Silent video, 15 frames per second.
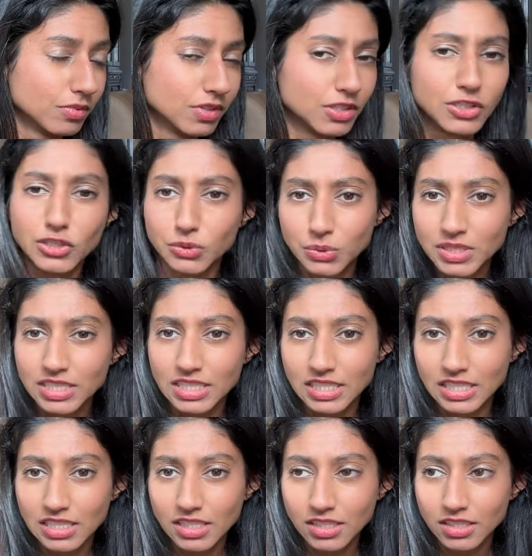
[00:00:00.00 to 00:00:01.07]

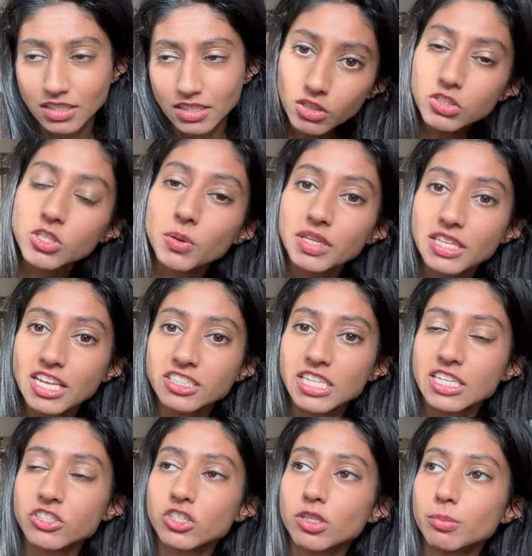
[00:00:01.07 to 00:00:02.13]
UC. So in that
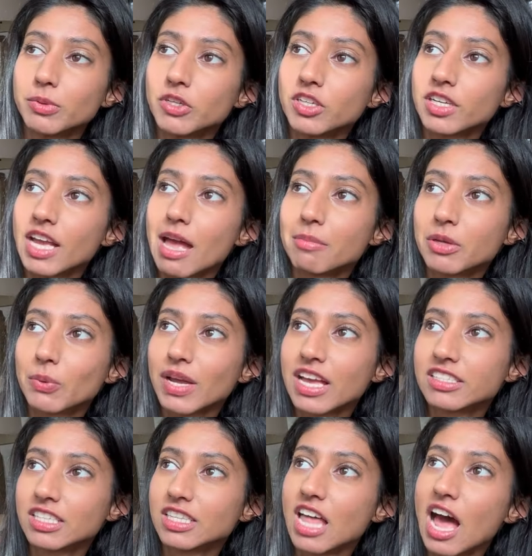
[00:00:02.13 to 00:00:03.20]
section of the book, Hemingway has
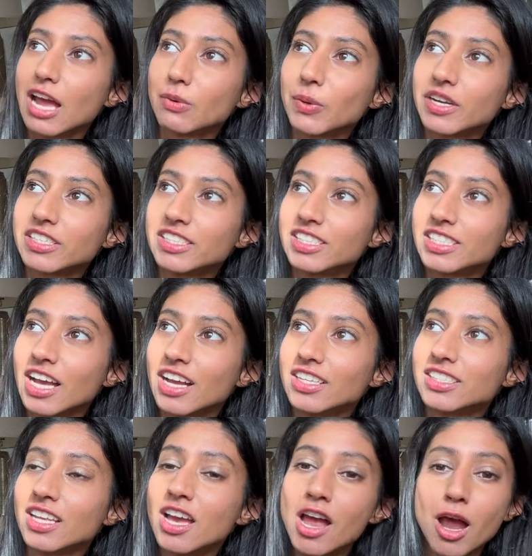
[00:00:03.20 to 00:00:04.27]
a line where he
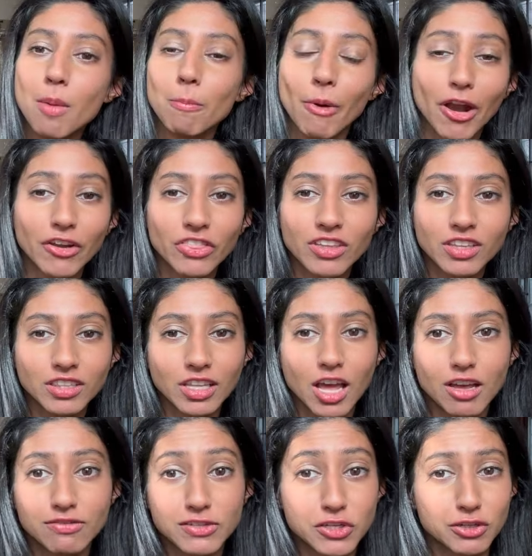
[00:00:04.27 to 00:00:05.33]
says, Martha
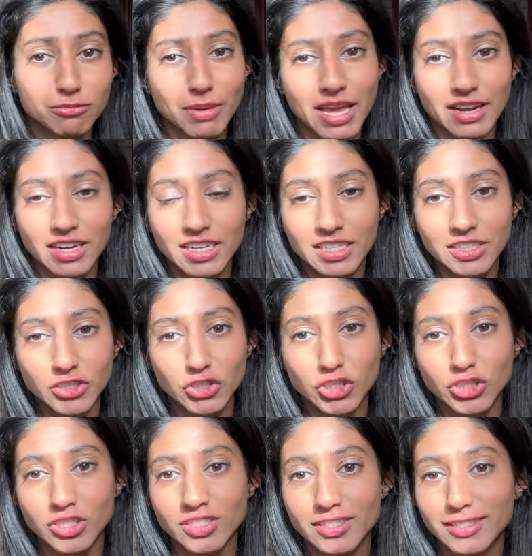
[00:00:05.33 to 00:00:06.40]
loves humanity, she
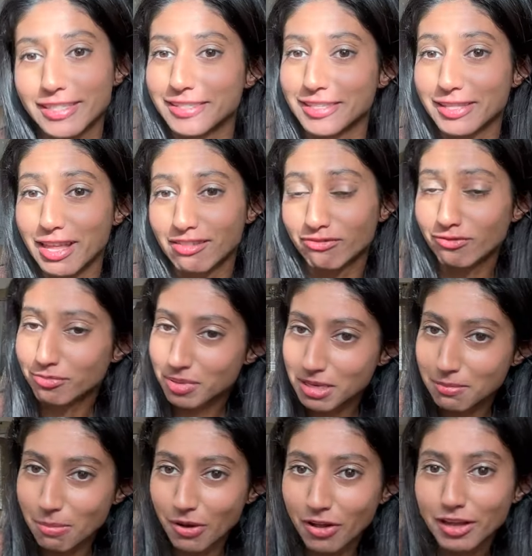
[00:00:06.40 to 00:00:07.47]
just doesn't love
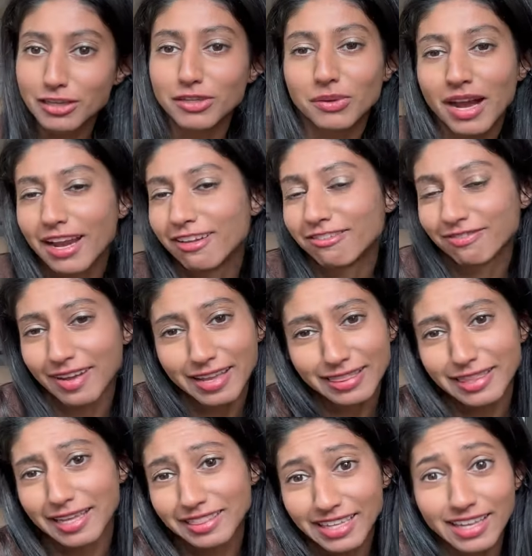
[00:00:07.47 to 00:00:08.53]
people. And you kind of find
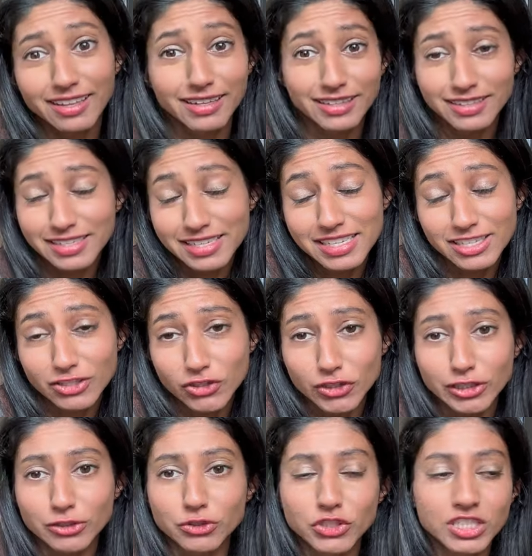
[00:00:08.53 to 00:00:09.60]
that it is
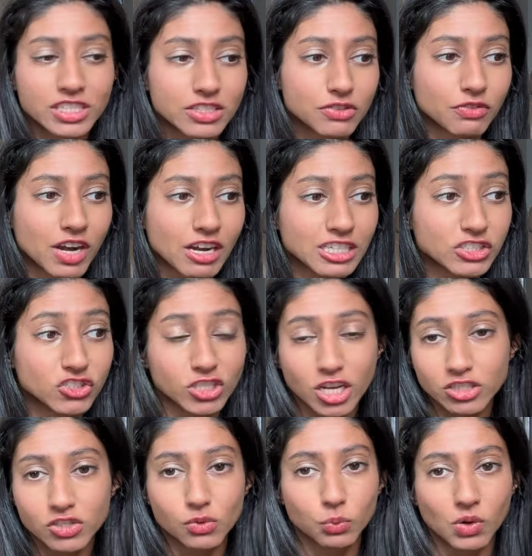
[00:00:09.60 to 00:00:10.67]
true. She's a very
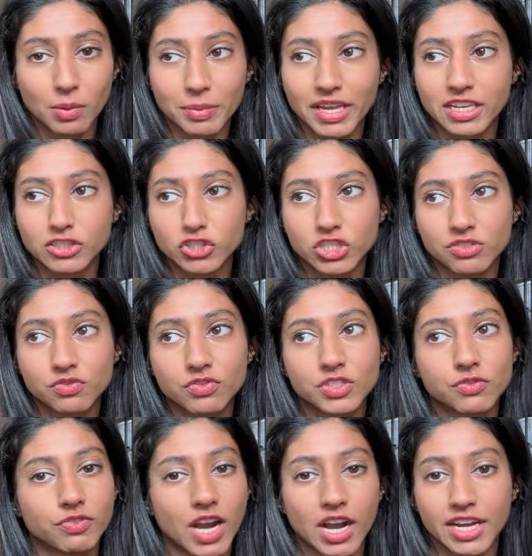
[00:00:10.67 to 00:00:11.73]
just woman. She's
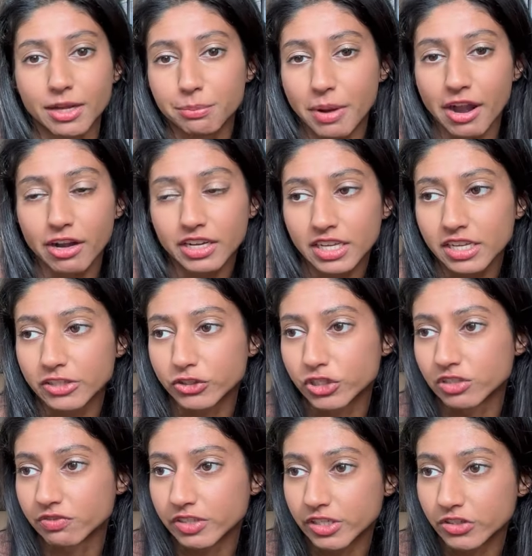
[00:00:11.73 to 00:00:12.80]
very American. She
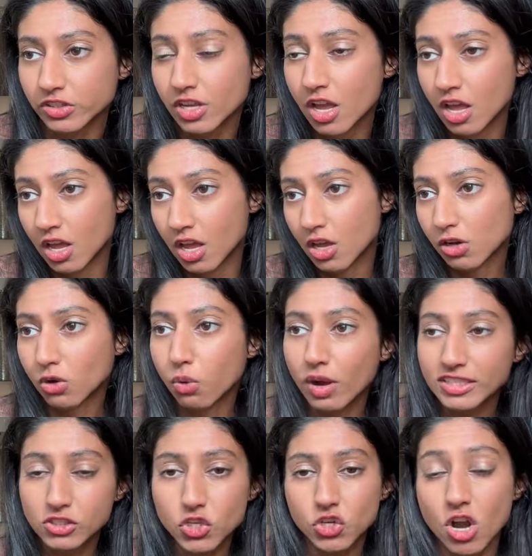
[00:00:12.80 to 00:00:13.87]
feels
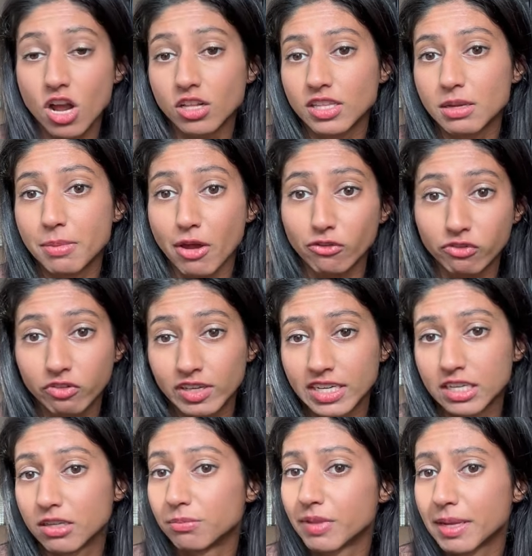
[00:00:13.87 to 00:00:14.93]
quite strongly about
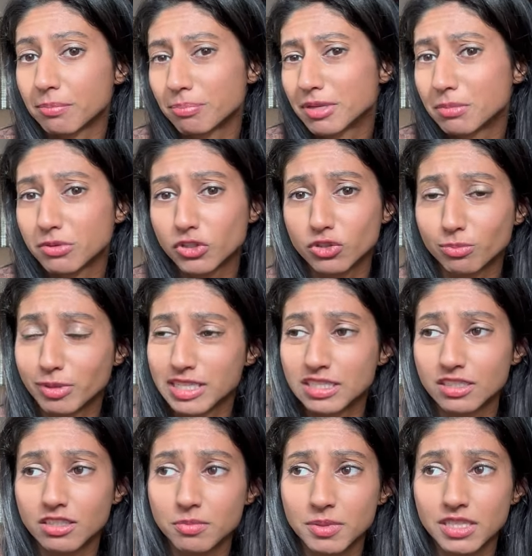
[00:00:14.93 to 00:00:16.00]
freedom, that people should
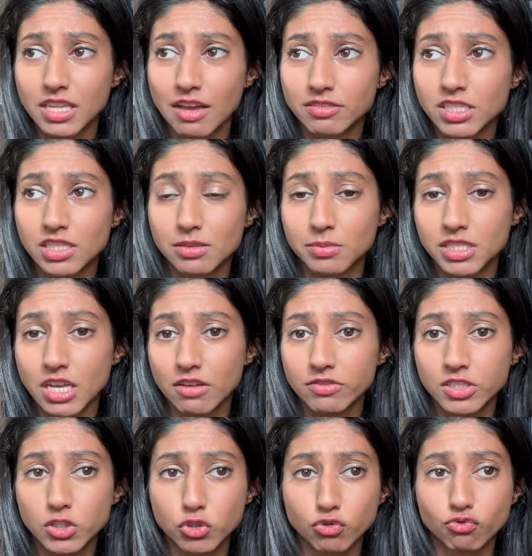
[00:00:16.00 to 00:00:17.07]
basically be left to
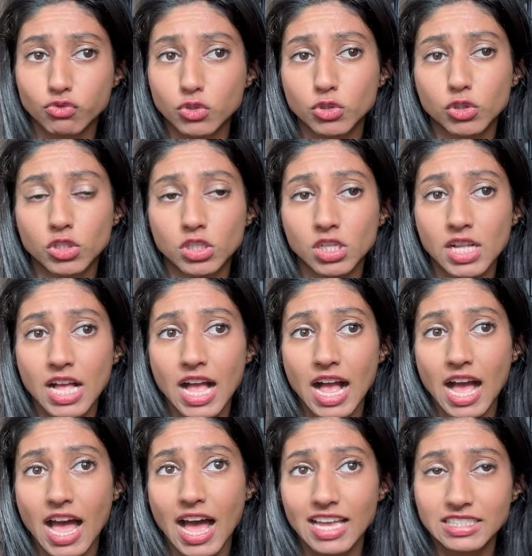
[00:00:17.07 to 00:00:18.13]
themselves to rule
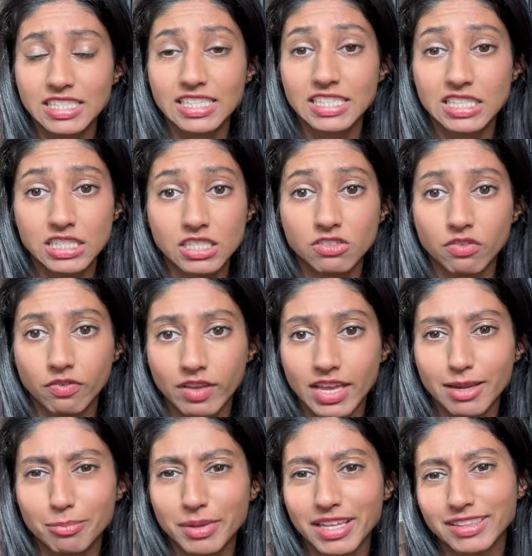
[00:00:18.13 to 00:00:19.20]
as they see
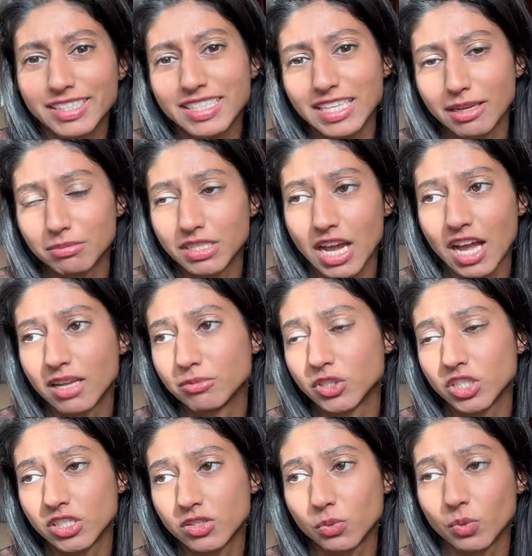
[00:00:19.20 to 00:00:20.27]
fit. But at the same time, she
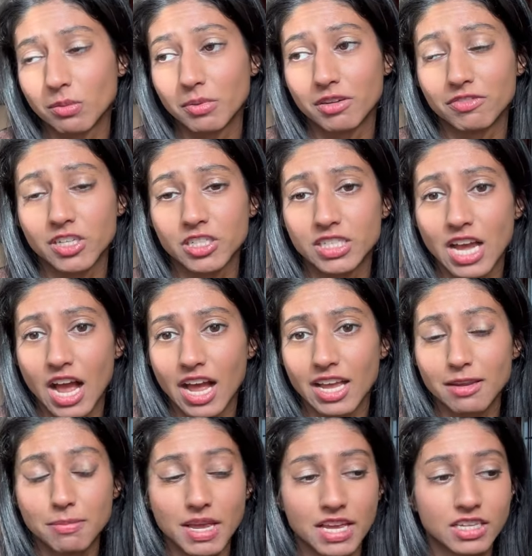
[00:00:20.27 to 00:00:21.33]
is a woman of her
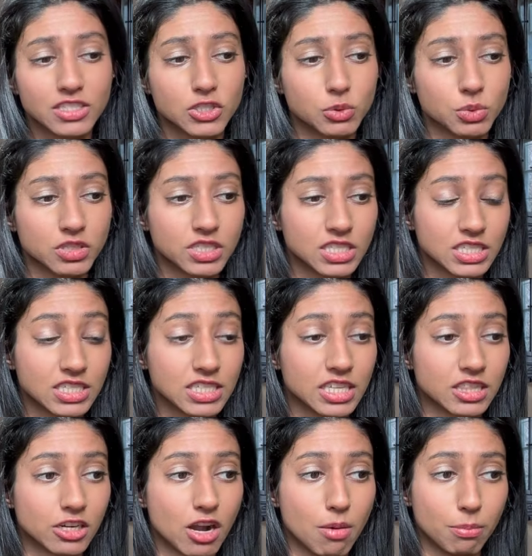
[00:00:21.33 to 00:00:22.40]
time. And you will see that
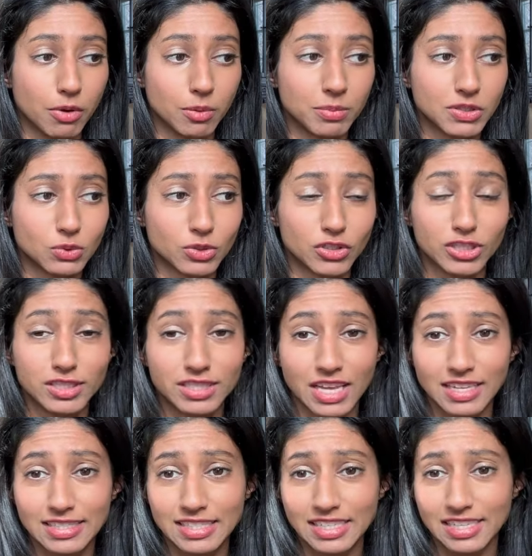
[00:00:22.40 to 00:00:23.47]
there are moments where she
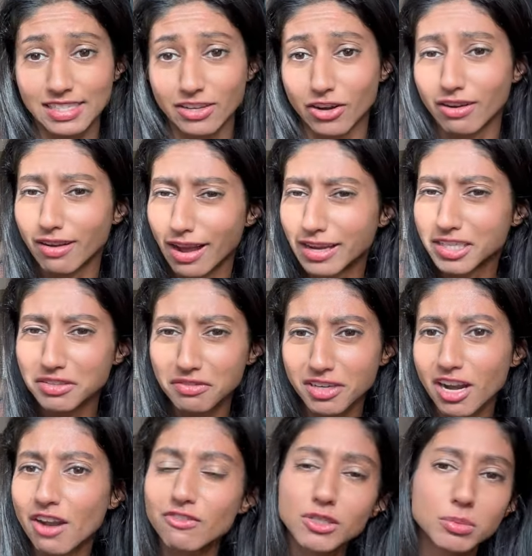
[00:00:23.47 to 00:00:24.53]
says things that are kind of
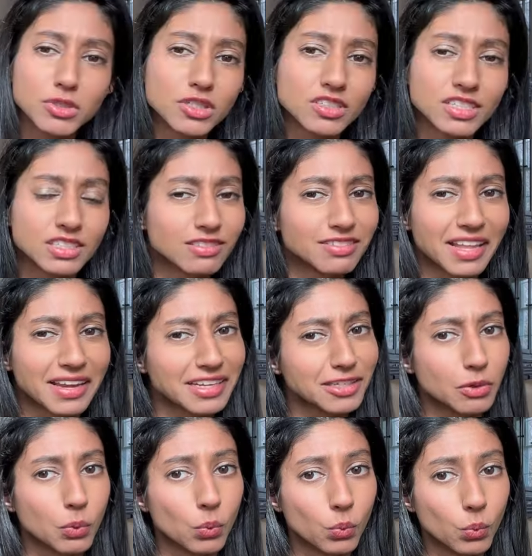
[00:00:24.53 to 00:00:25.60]
uncomfortable and like
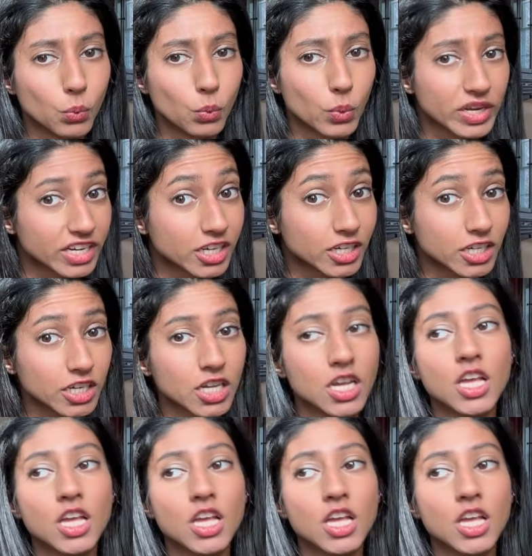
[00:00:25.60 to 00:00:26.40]
weird.